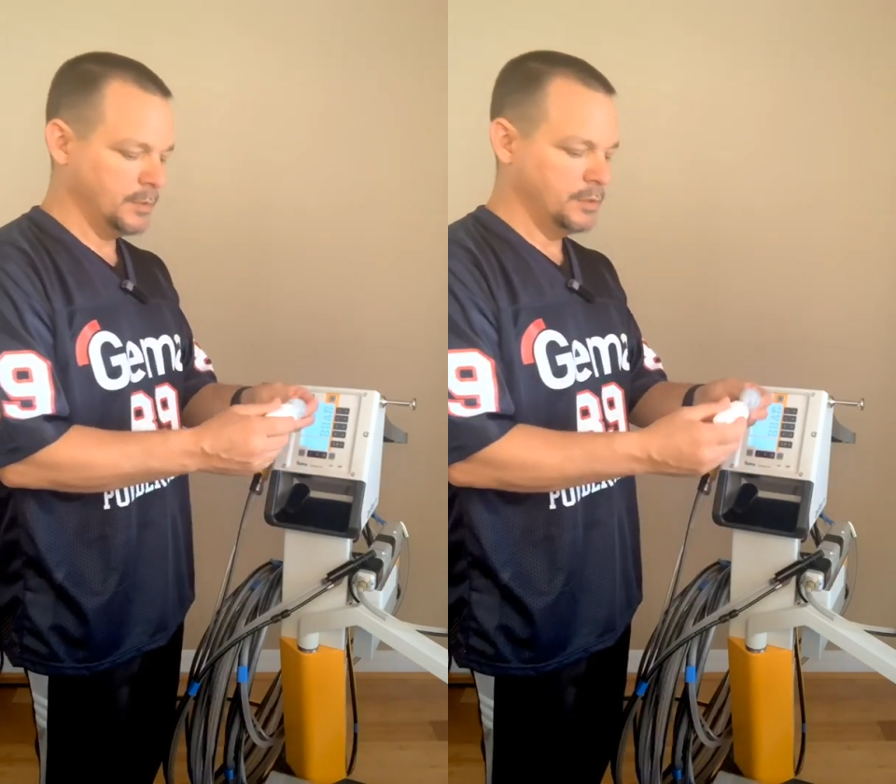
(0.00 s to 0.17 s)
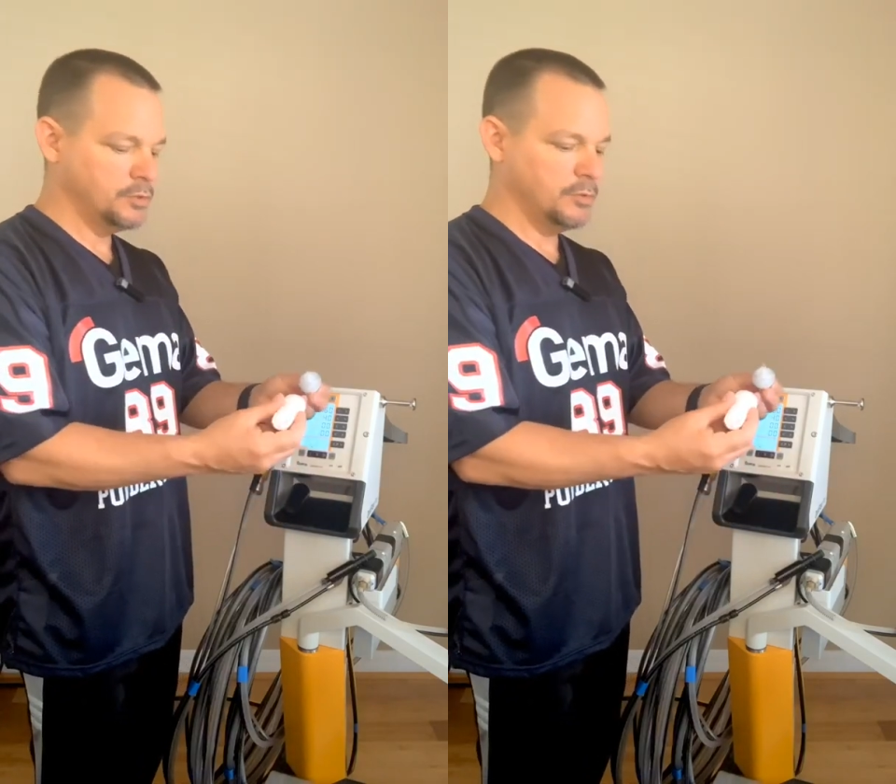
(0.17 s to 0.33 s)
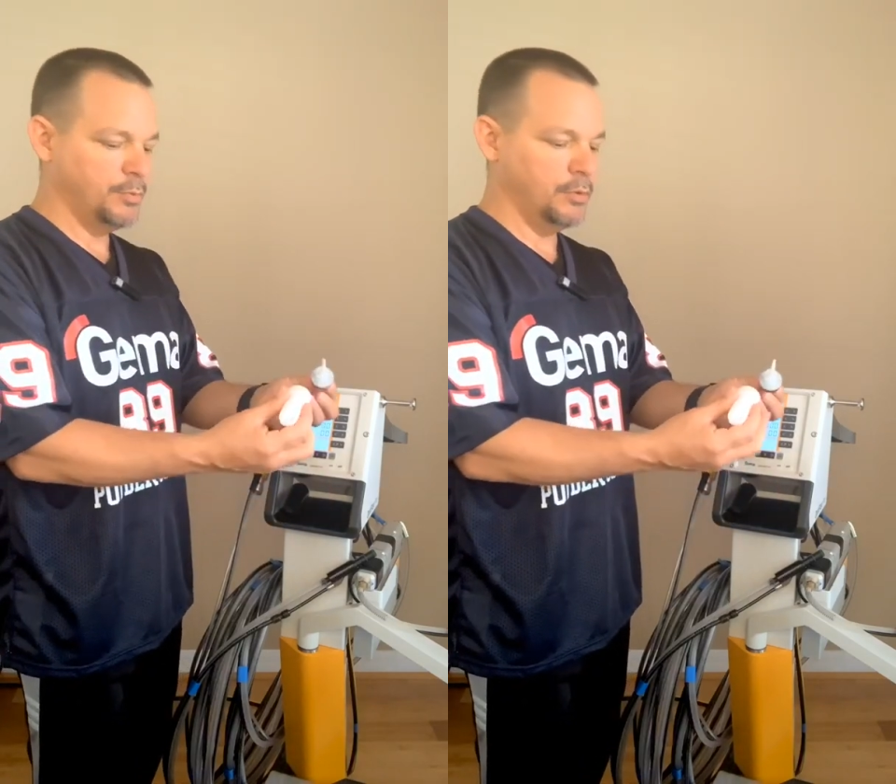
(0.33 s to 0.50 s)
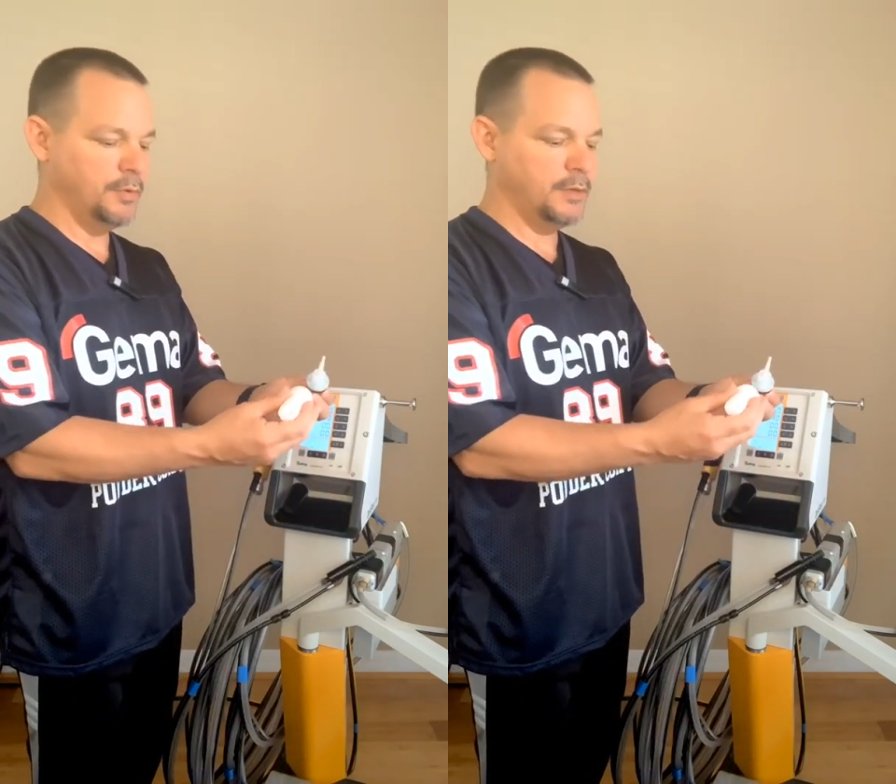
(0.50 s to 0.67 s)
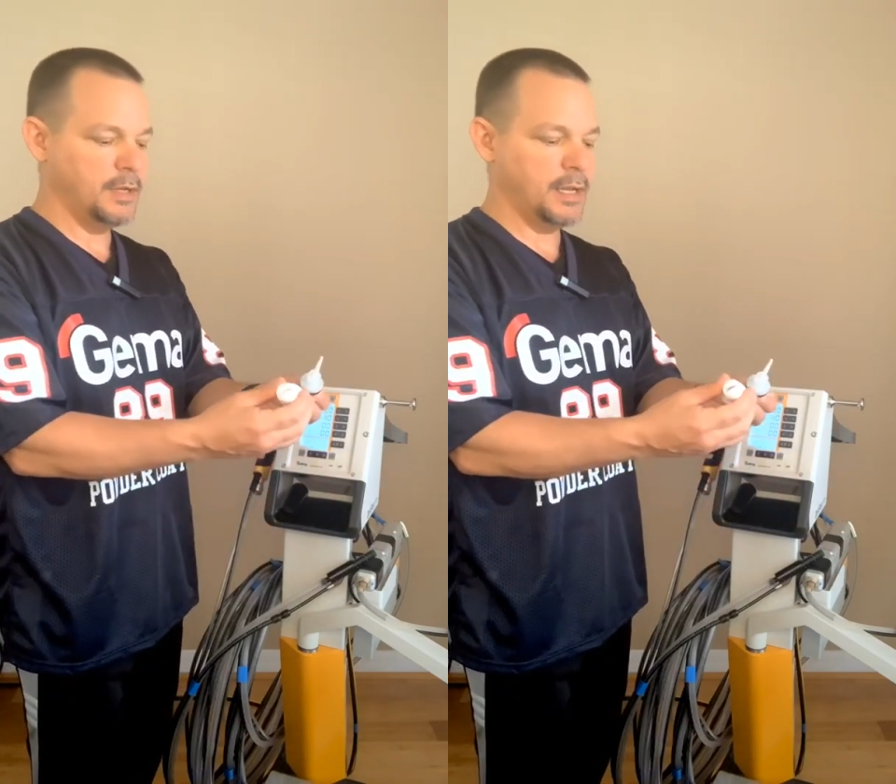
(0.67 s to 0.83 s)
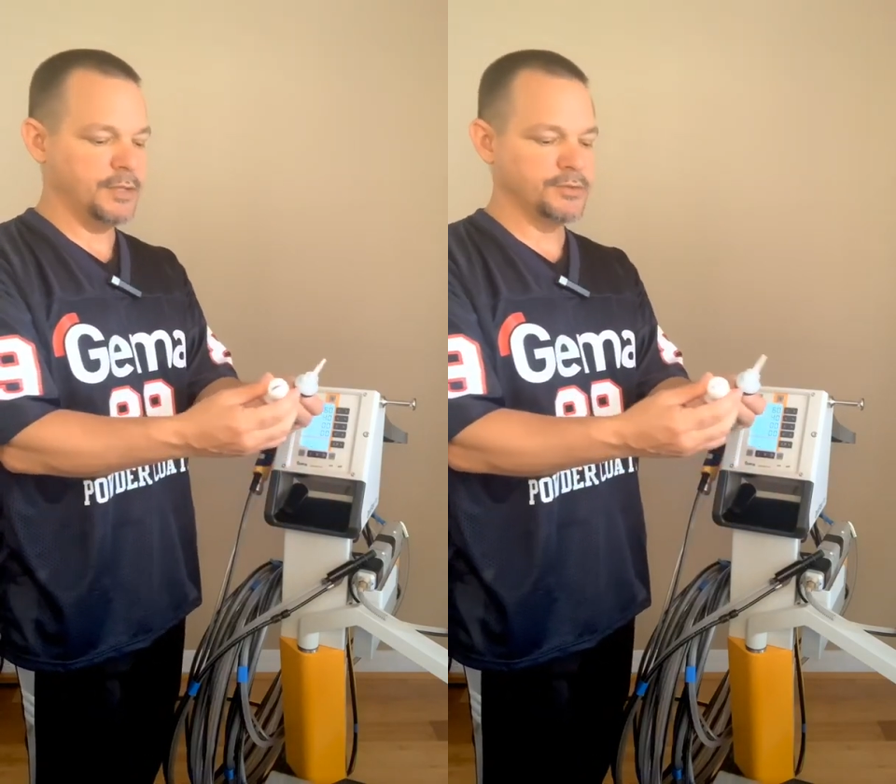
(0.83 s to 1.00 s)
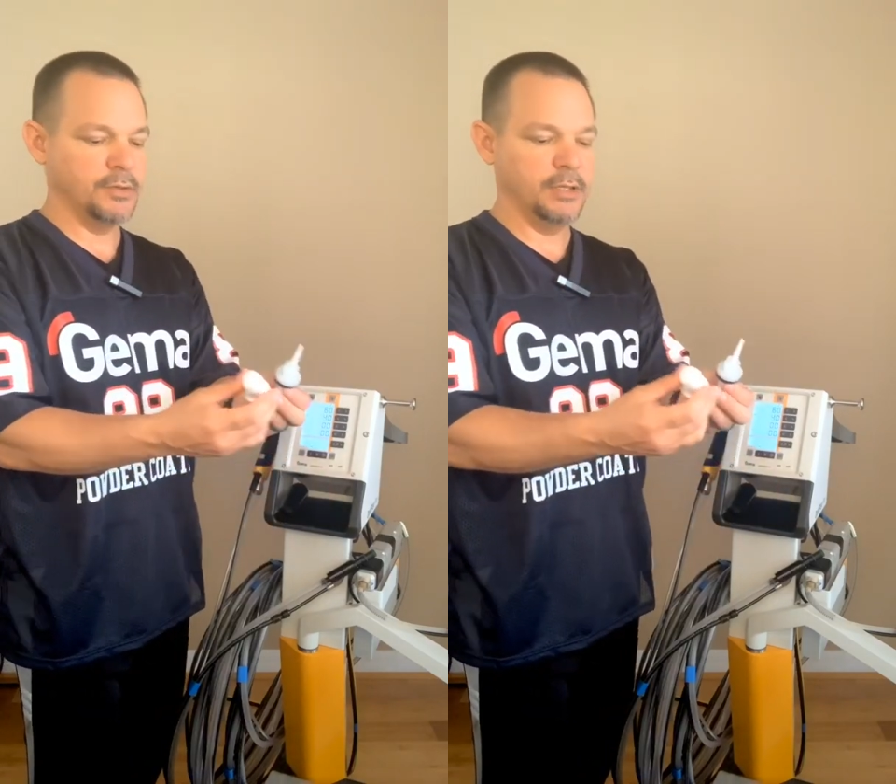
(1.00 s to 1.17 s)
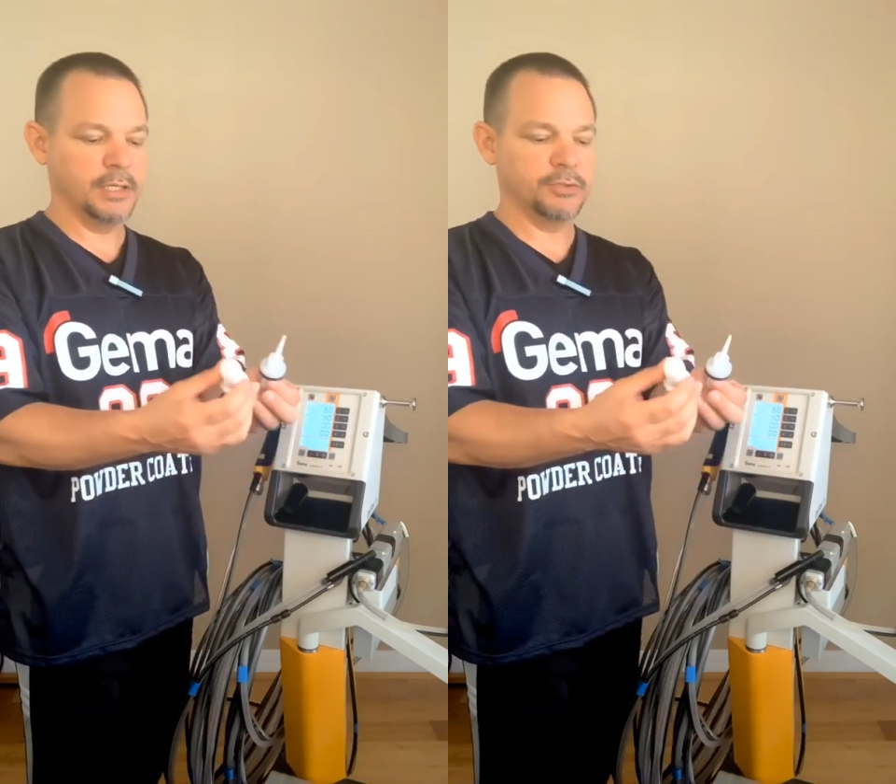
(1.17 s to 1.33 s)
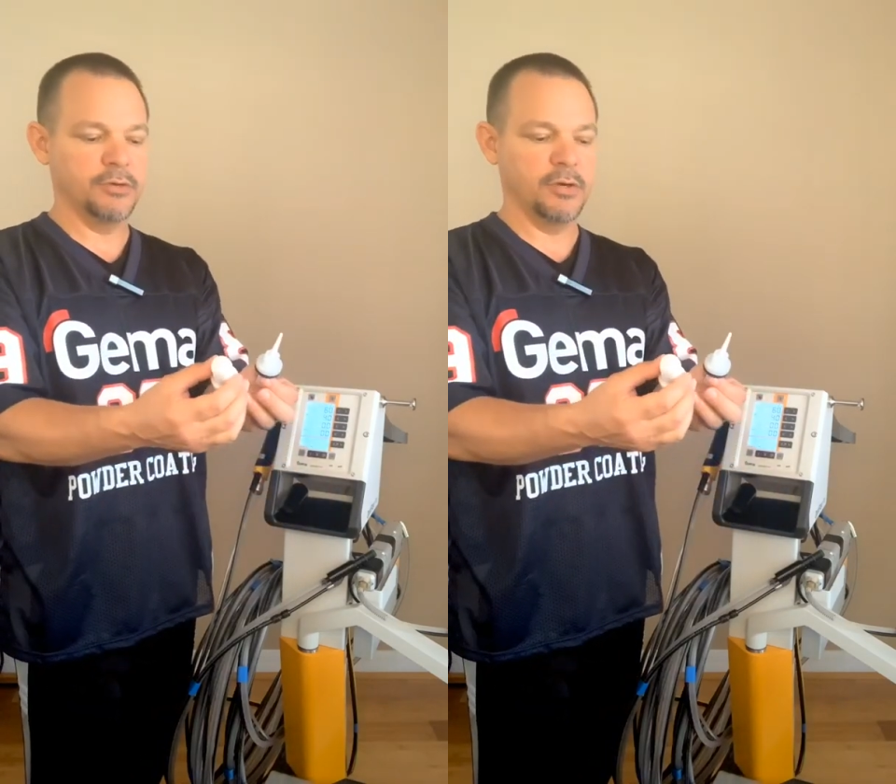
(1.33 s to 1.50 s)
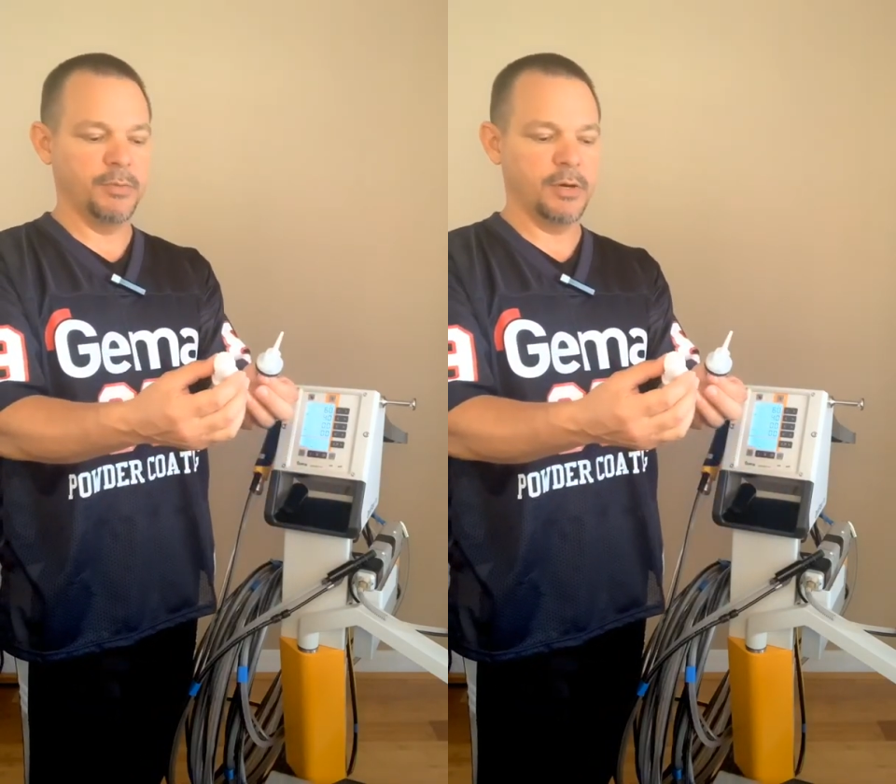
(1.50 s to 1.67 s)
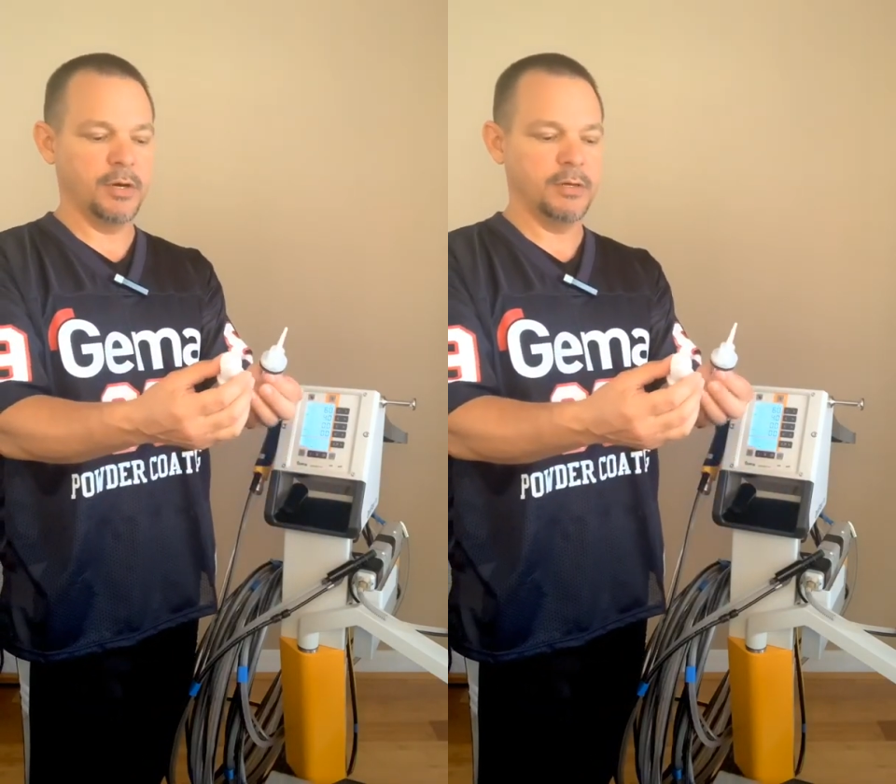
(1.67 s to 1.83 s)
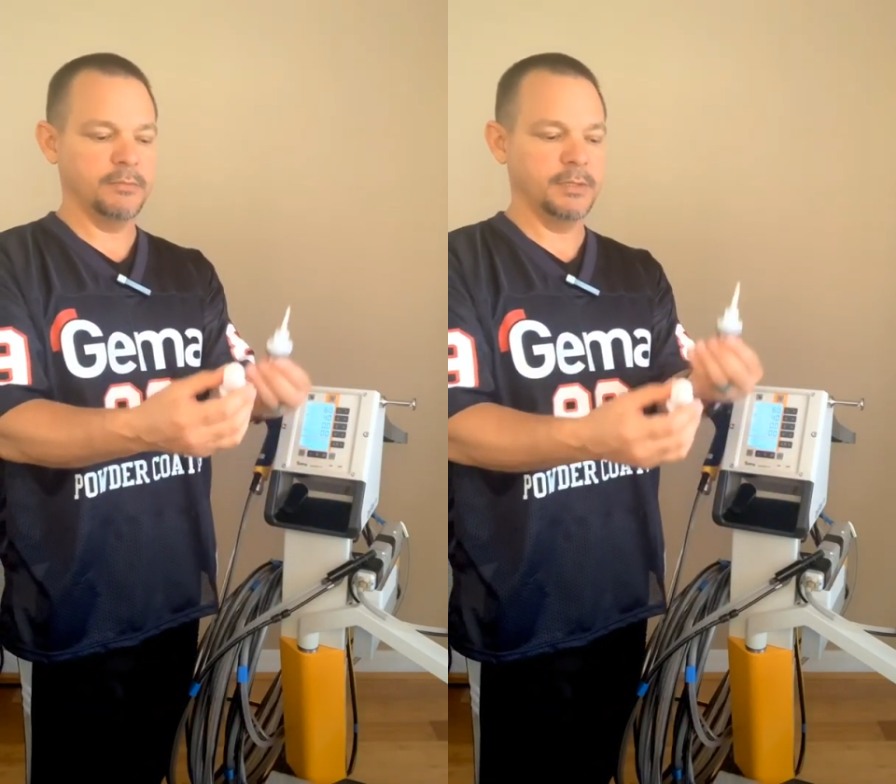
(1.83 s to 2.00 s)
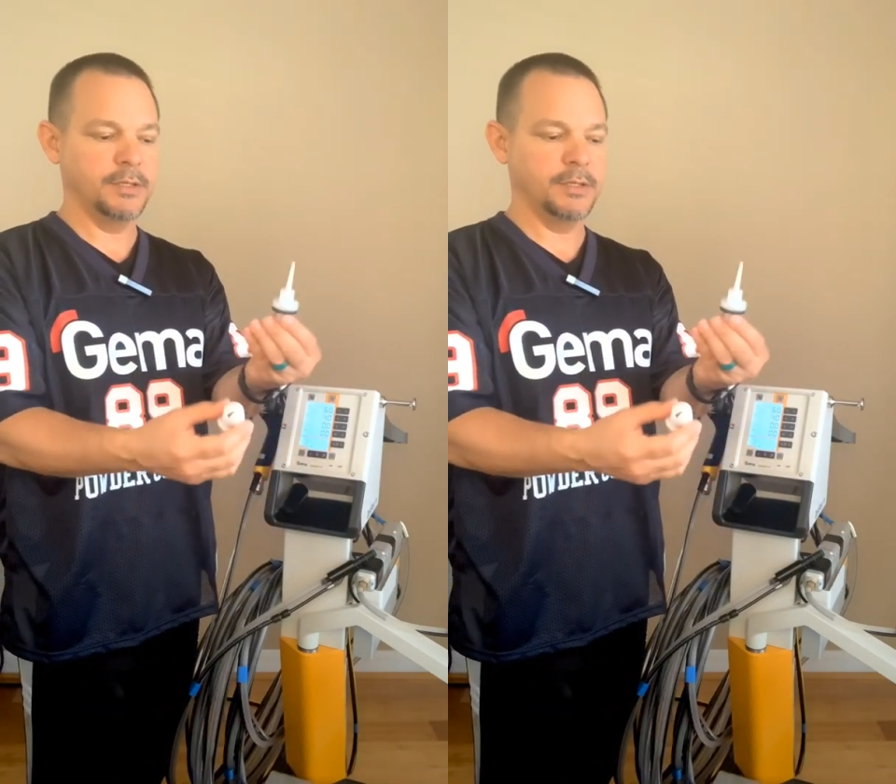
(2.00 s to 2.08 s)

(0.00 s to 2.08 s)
So pulling the nozzle and electrode apart,